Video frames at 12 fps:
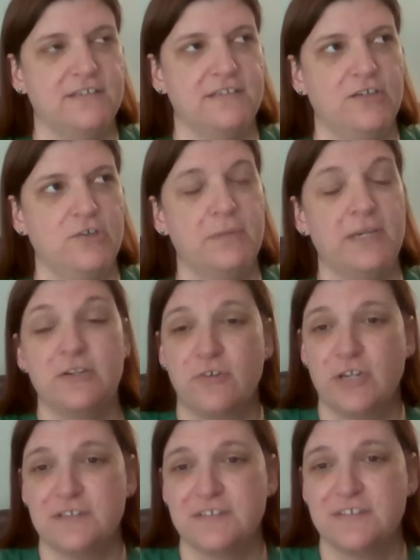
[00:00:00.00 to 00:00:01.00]
and they are
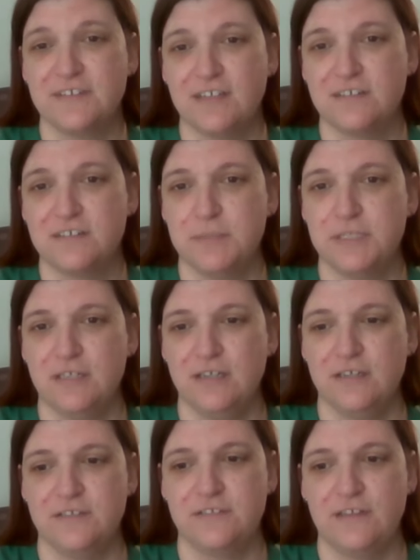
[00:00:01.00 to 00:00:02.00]
battleground states
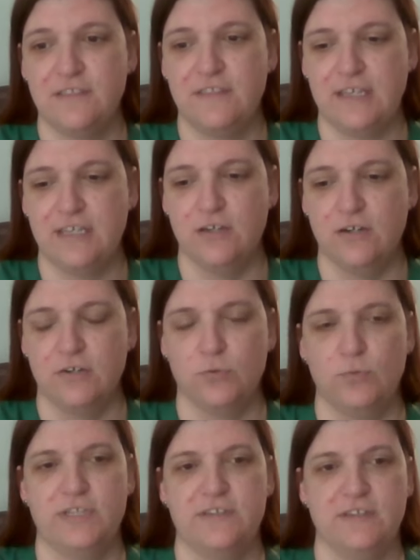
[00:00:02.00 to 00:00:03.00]
because they are
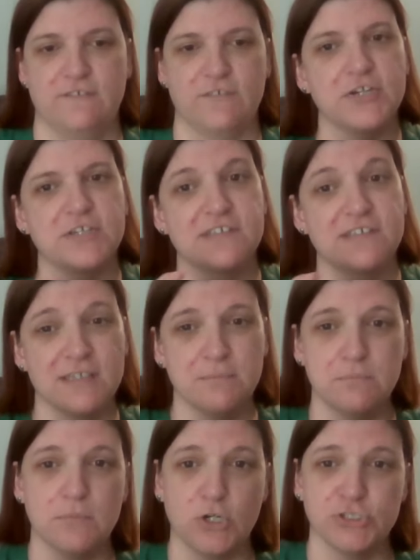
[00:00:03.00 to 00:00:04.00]
within a very slim
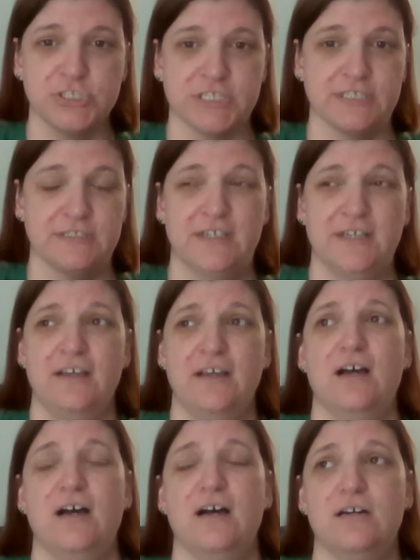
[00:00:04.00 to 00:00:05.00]
margin
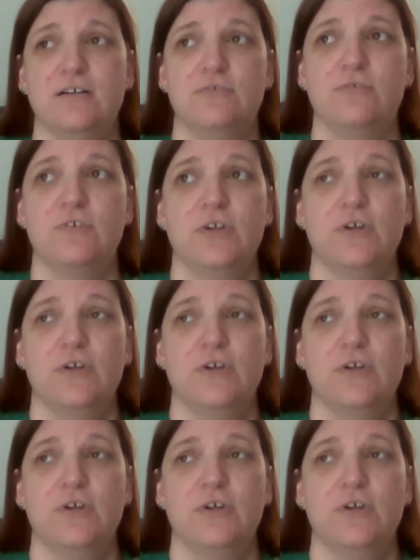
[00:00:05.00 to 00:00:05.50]
of